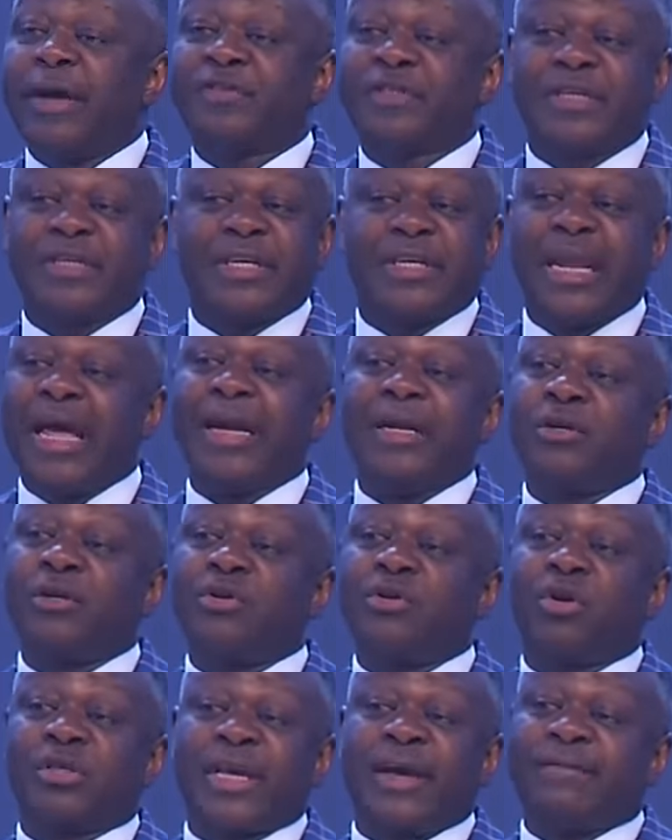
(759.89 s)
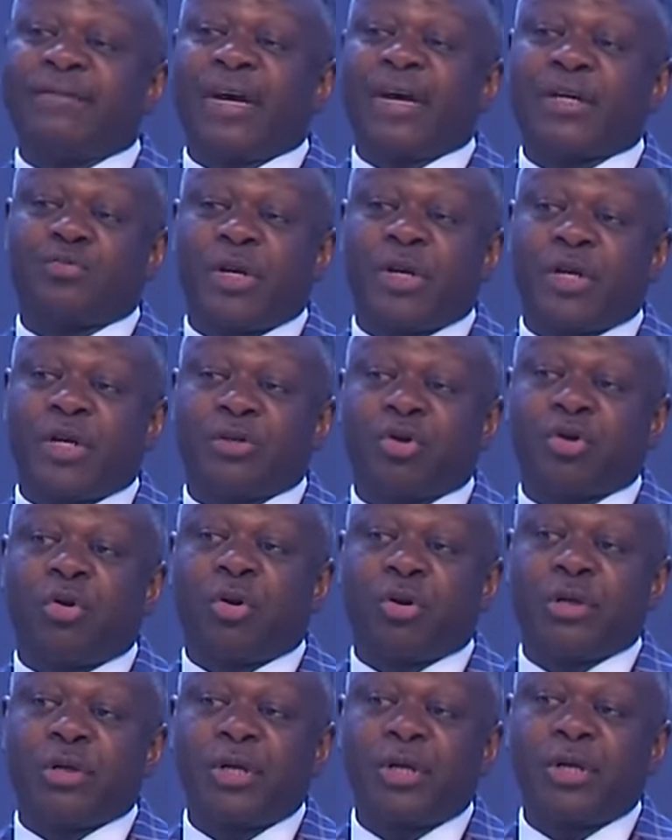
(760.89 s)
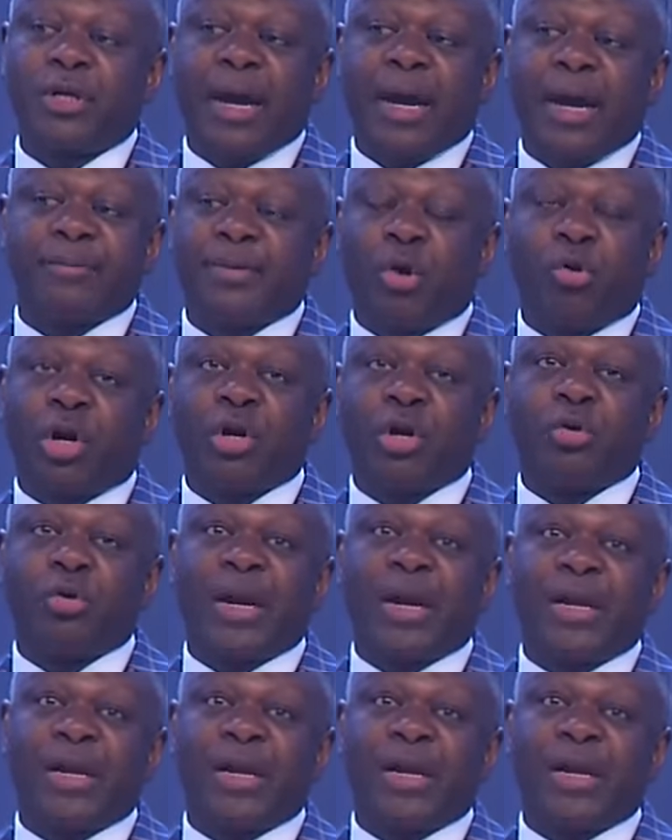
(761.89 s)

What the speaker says: slain your servants with the sword. I'm the only one